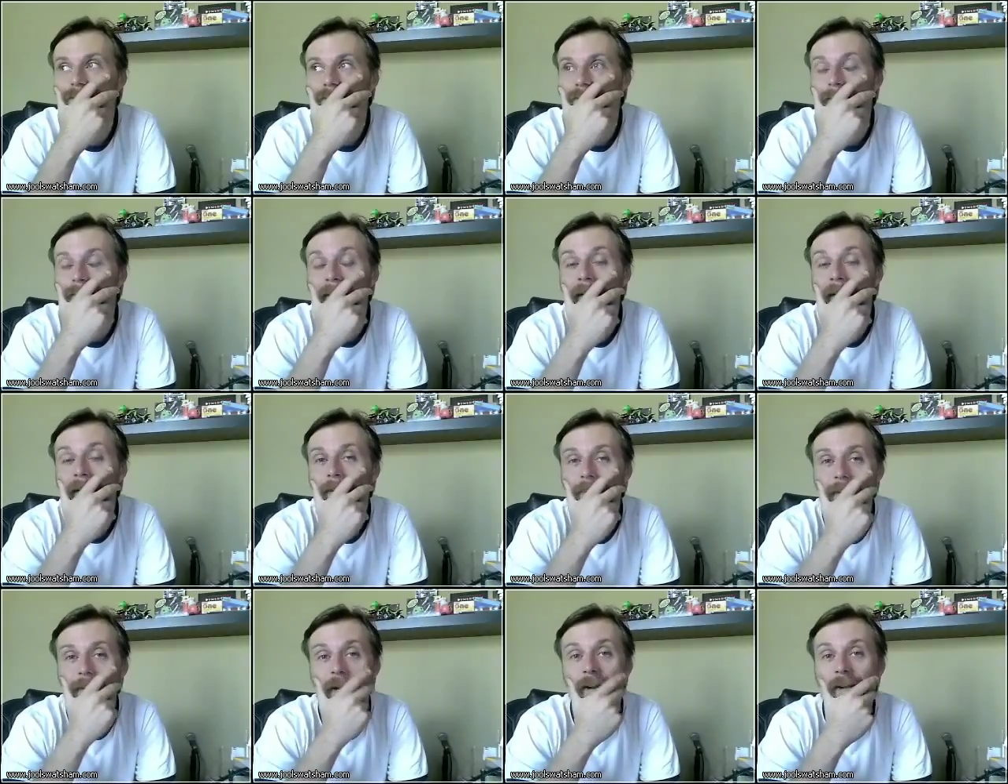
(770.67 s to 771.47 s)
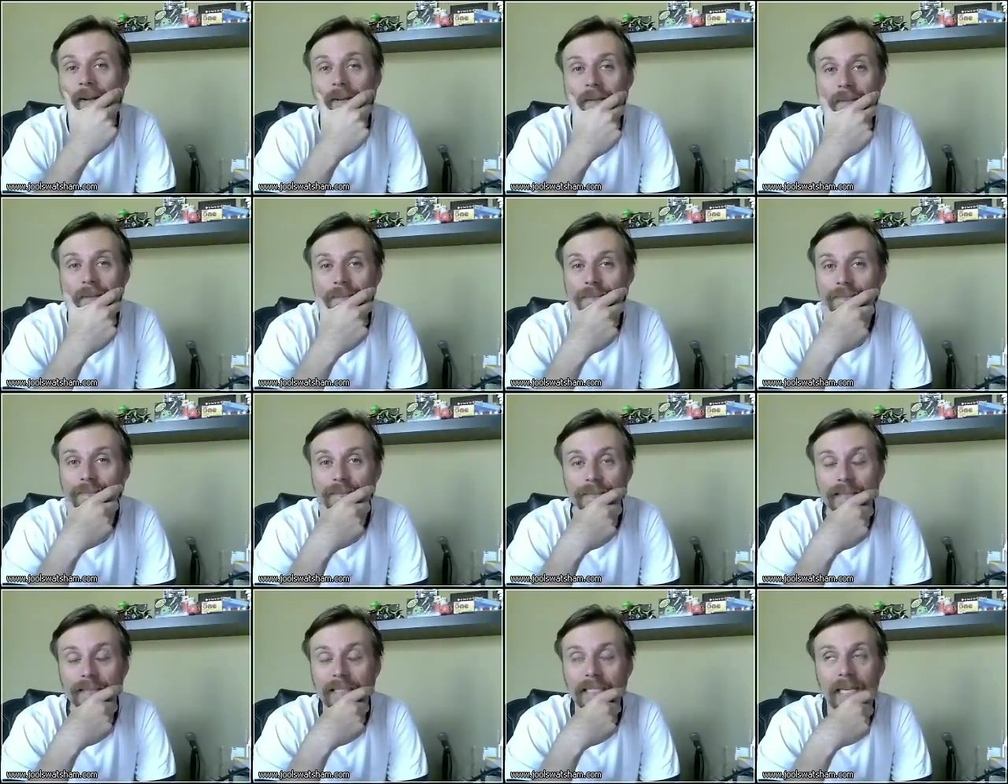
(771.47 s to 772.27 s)
Yeah, I
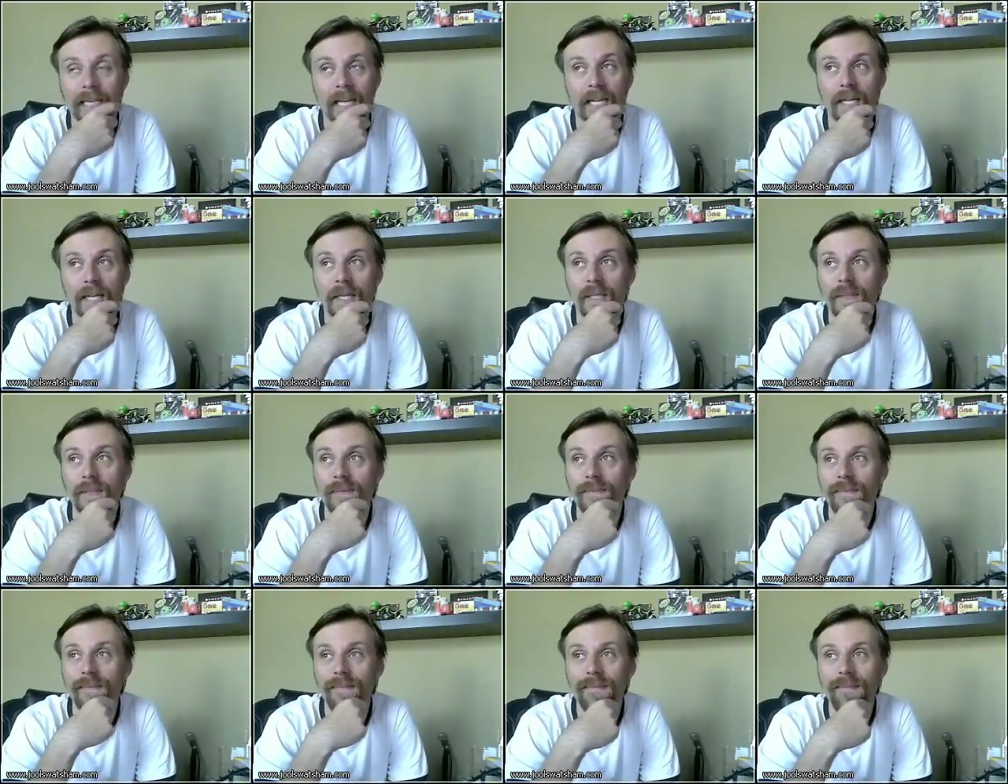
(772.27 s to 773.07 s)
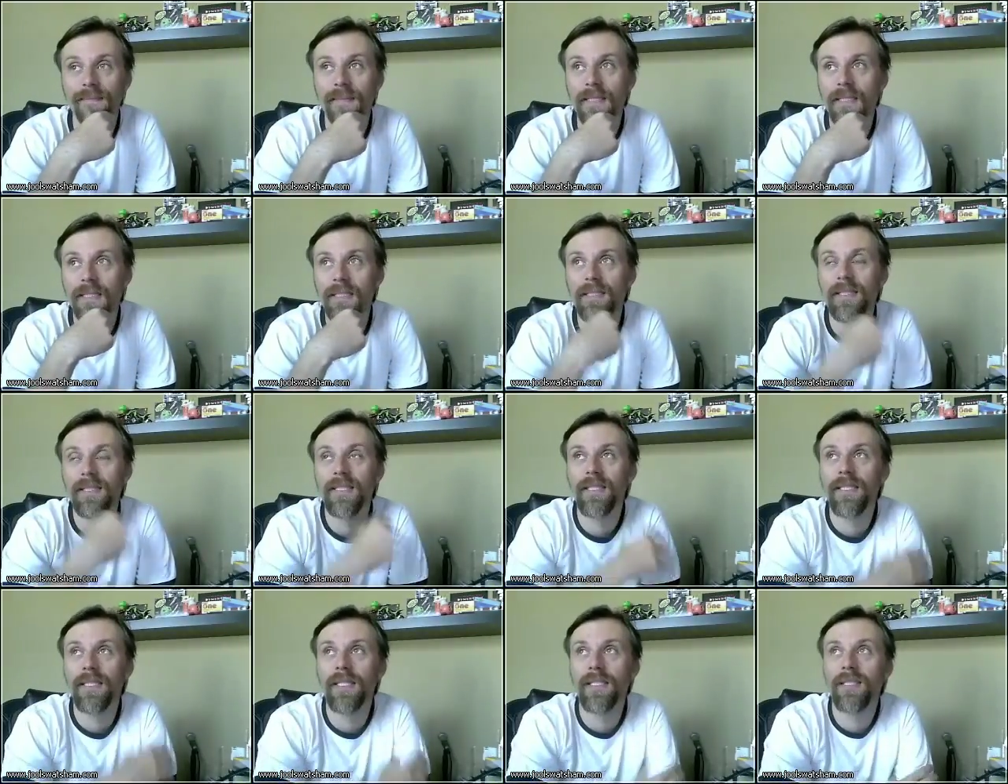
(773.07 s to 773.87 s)
don't know.
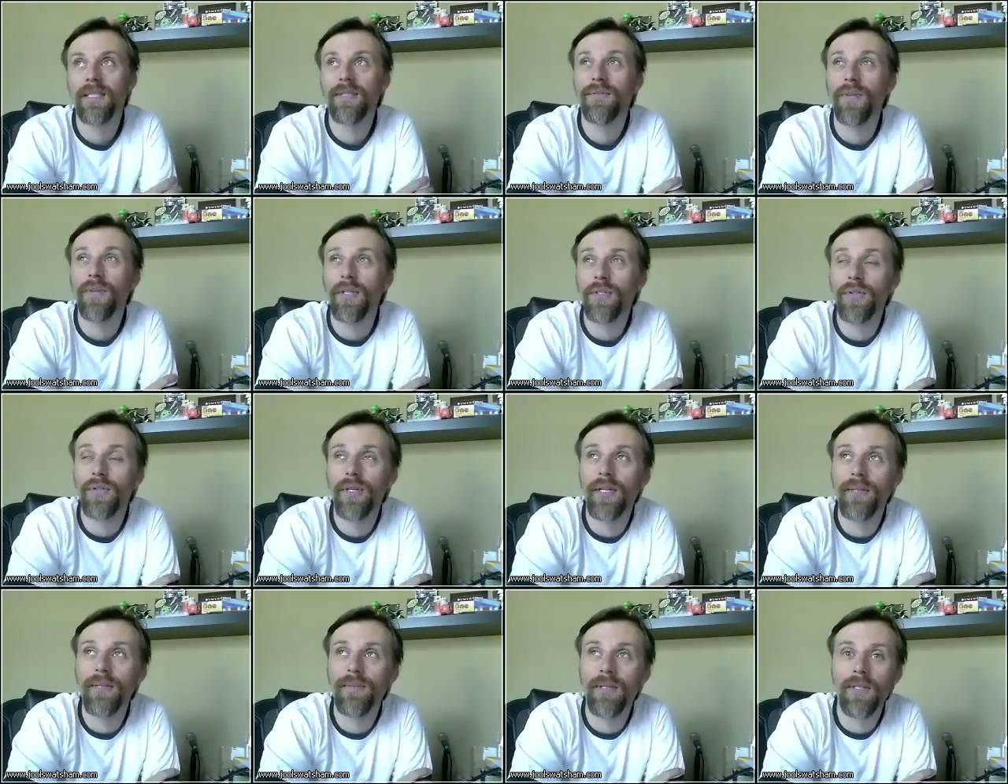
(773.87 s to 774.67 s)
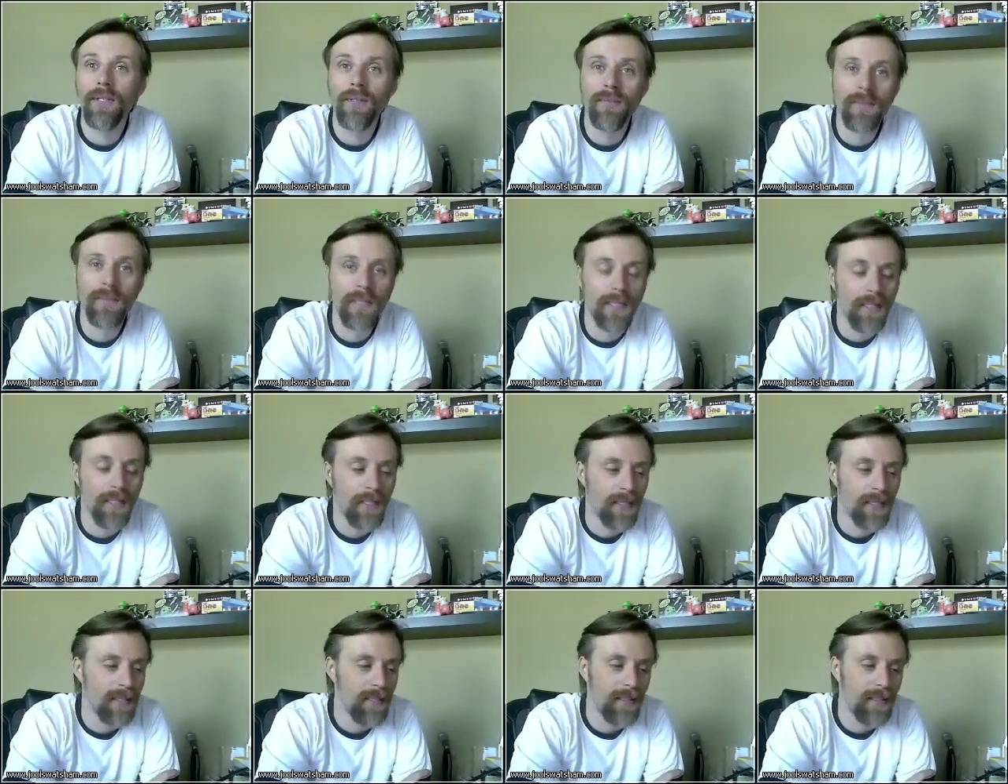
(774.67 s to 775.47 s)
It's frustrating, you know.
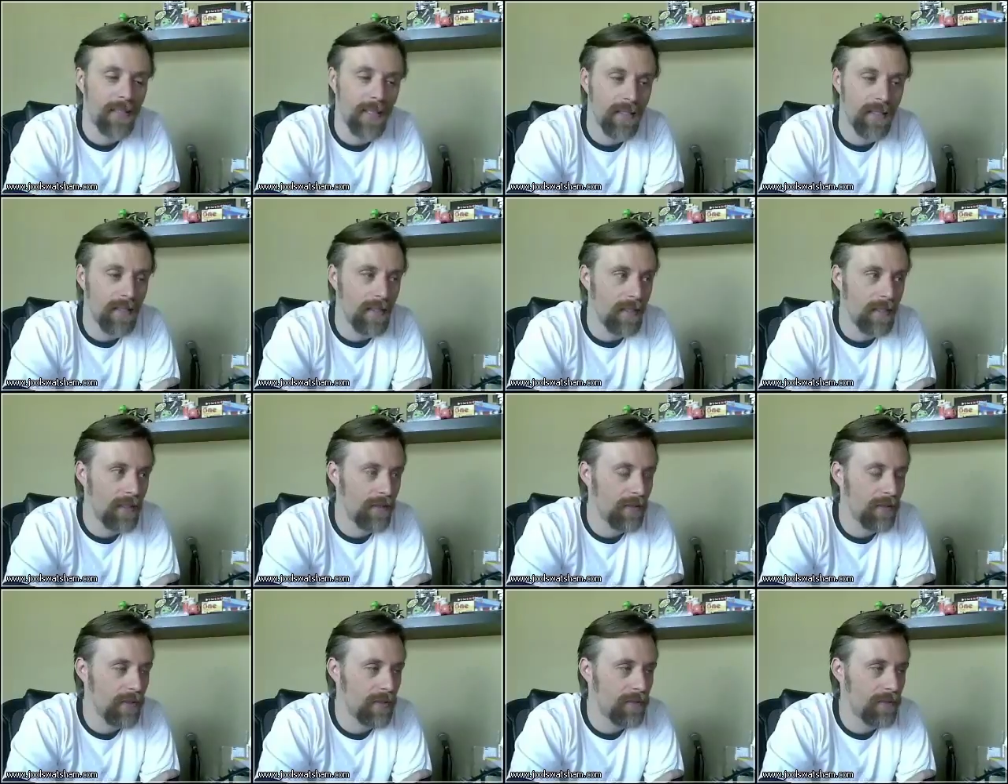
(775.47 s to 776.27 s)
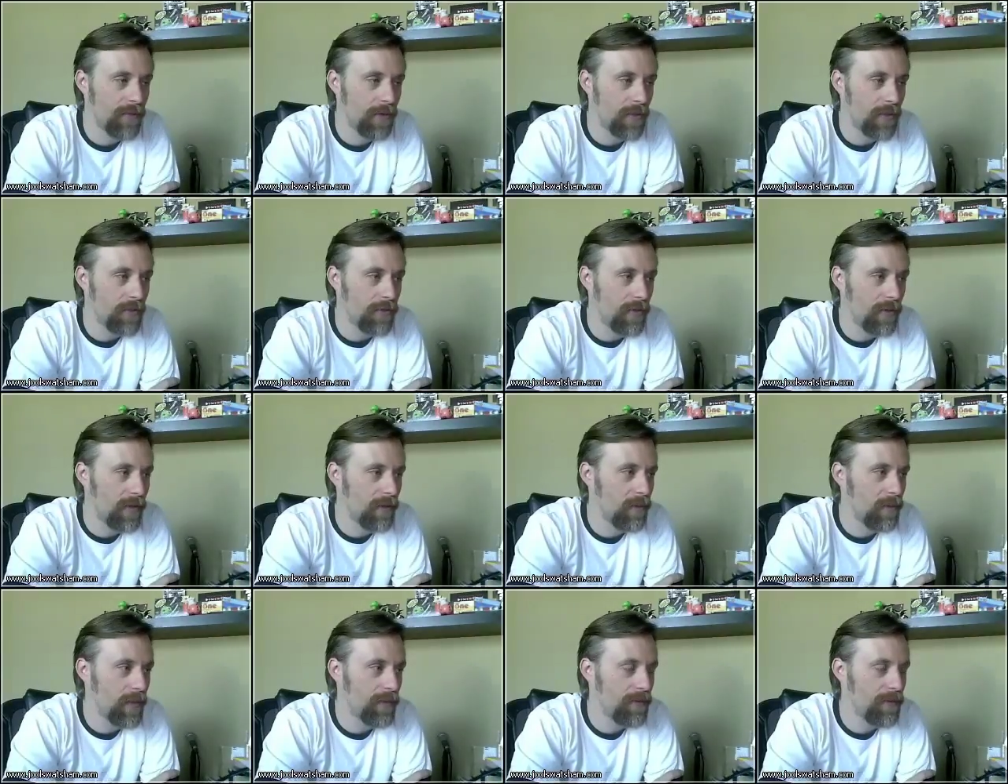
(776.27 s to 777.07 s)
Destiny is frustrated,
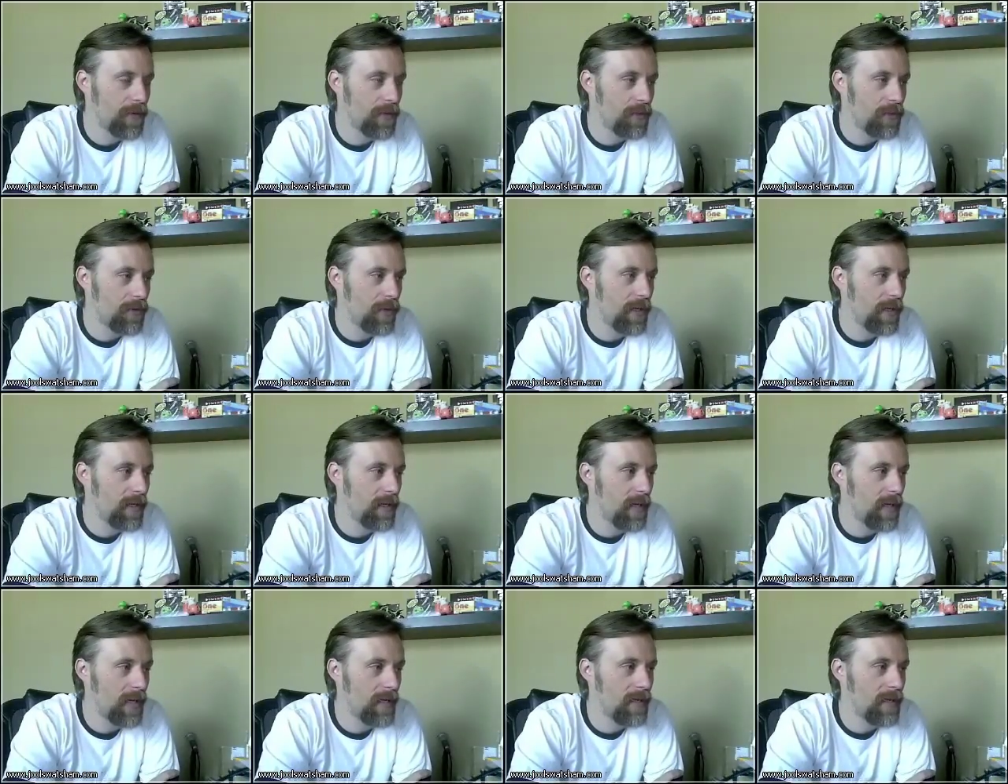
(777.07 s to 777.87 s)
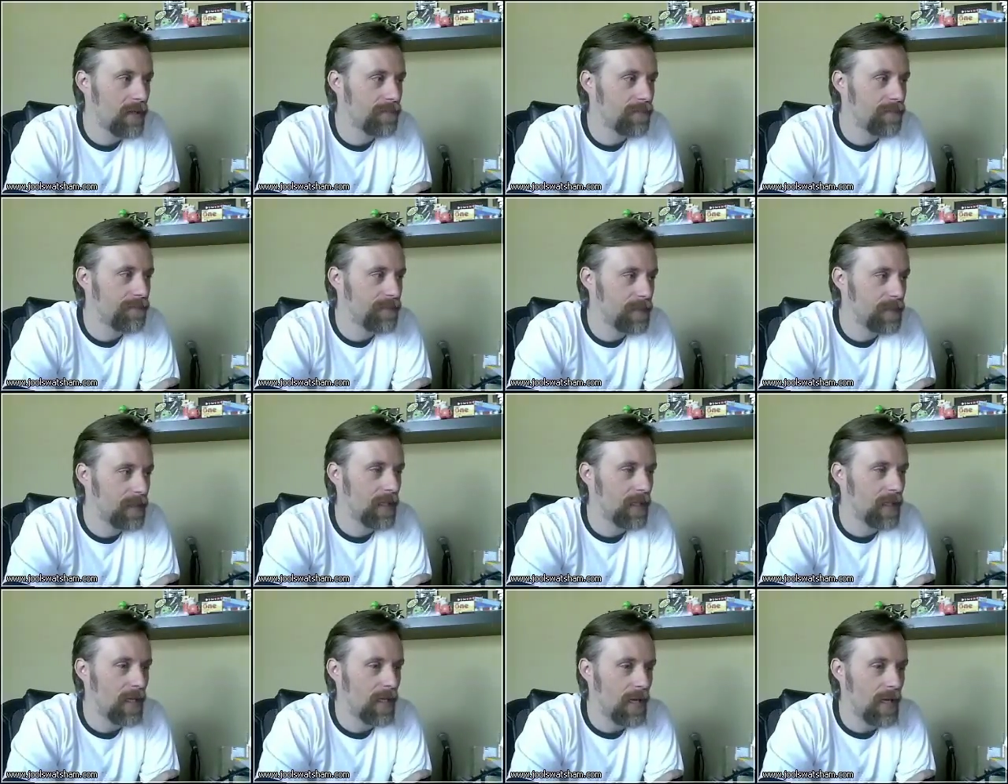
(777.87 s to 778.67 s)
we're frustrated, I don't know.
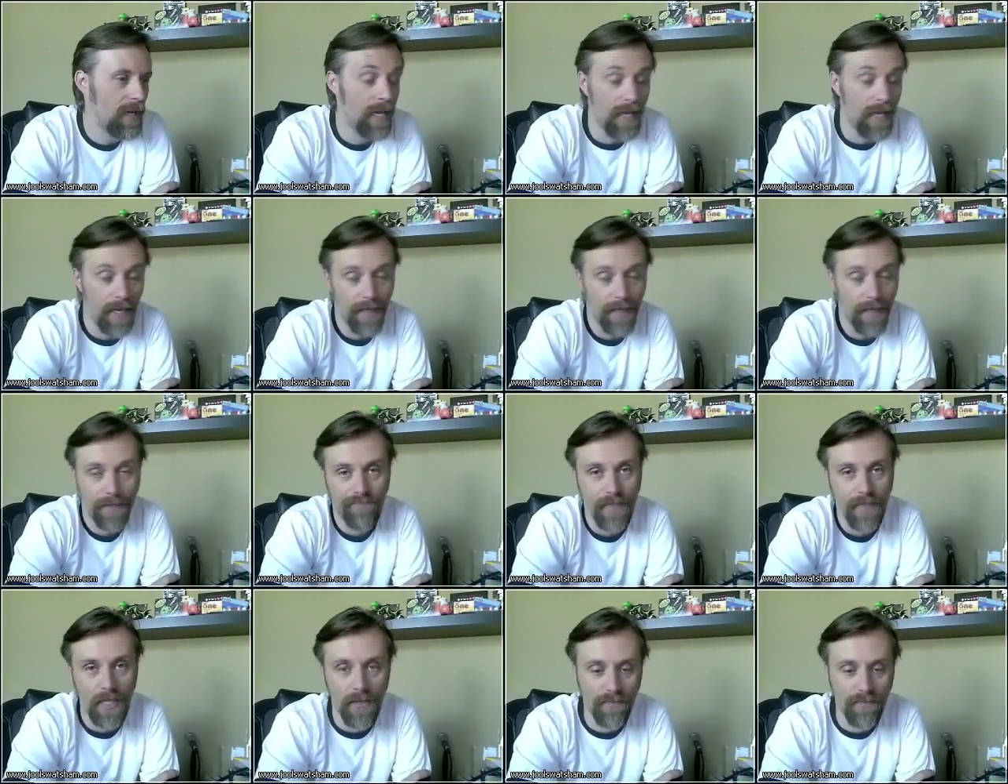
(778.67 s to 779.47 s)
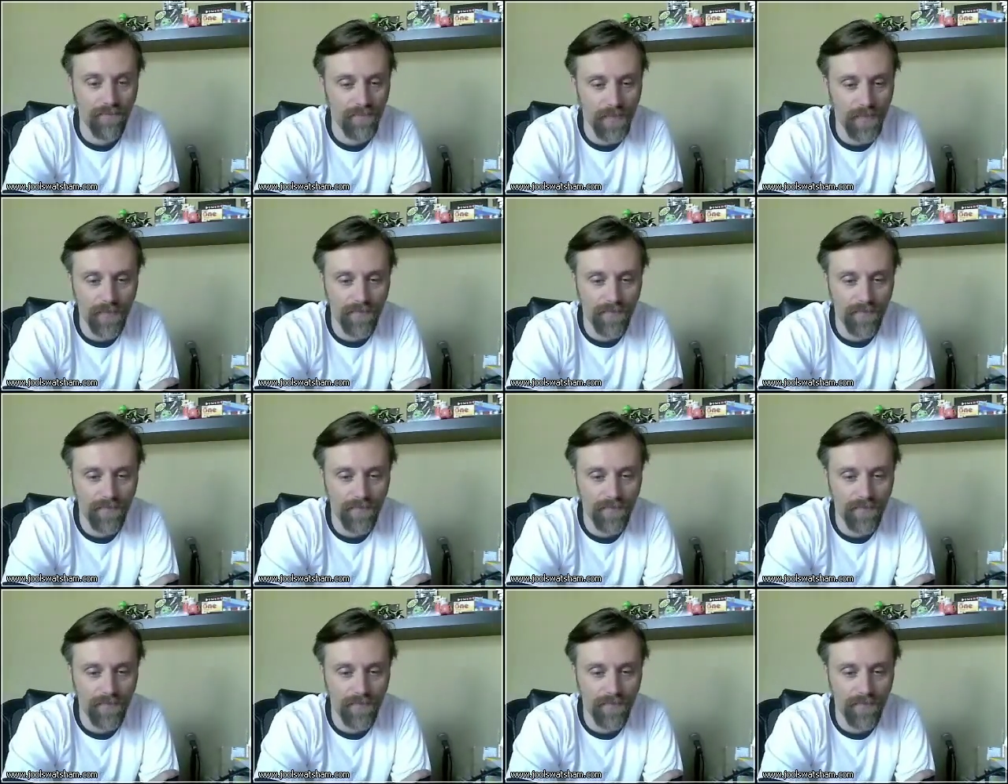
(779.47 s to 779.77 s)
I can't